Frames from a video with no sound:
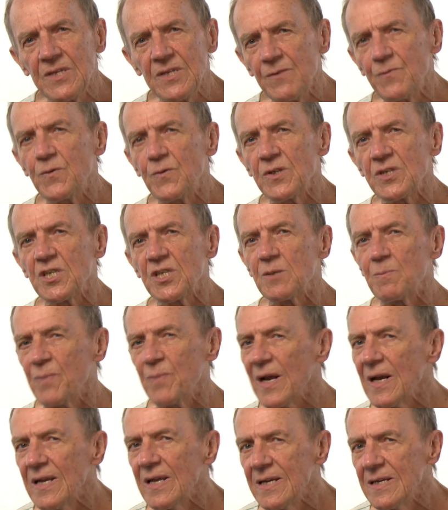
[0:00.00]
different
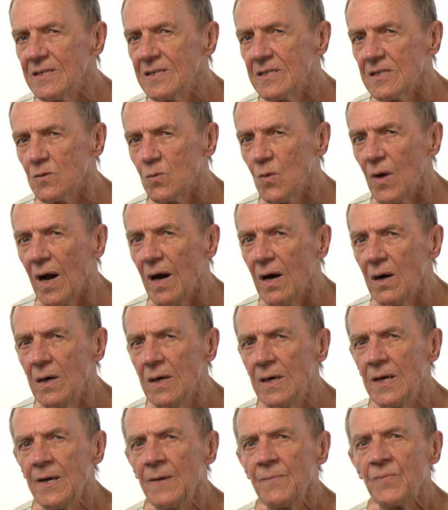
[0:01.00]
spellings as well.
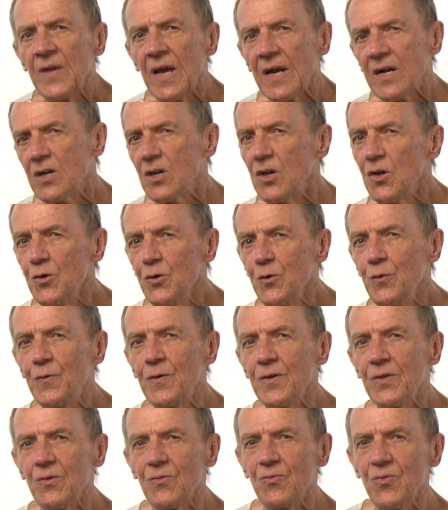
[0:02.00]
A clue
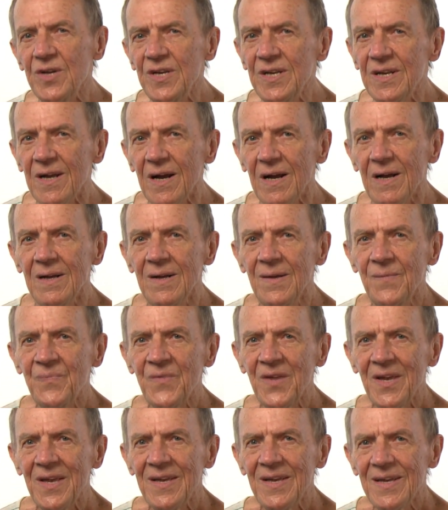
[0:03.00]
for the reader
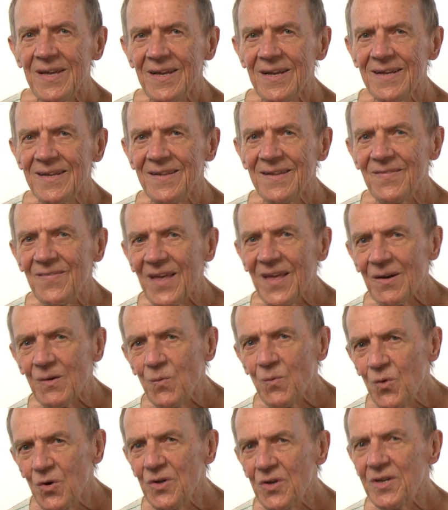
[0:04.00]
that a
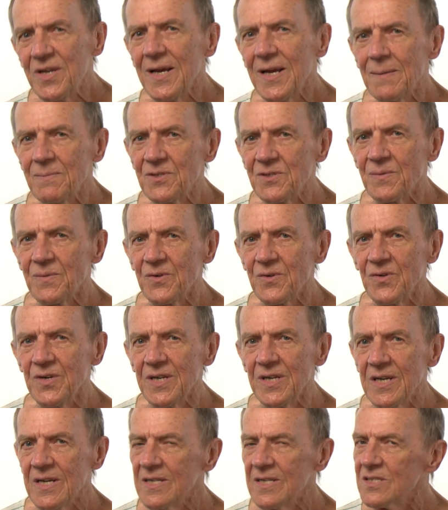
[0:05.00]
word comes from
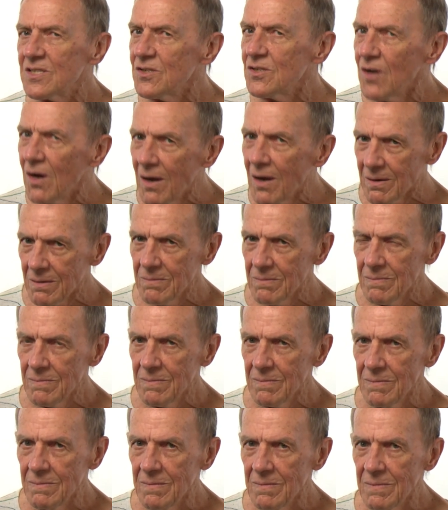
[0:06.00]
Greek is not
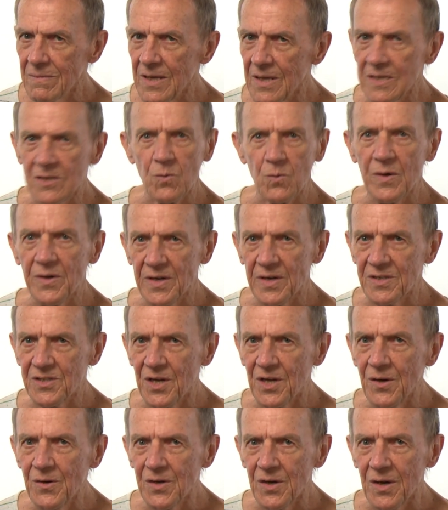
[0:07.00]
that it's wearing a
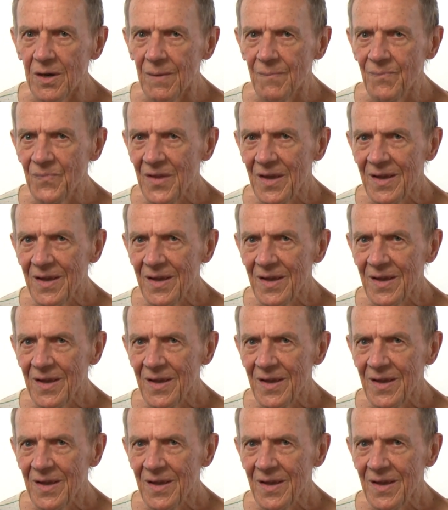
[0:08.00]
toga,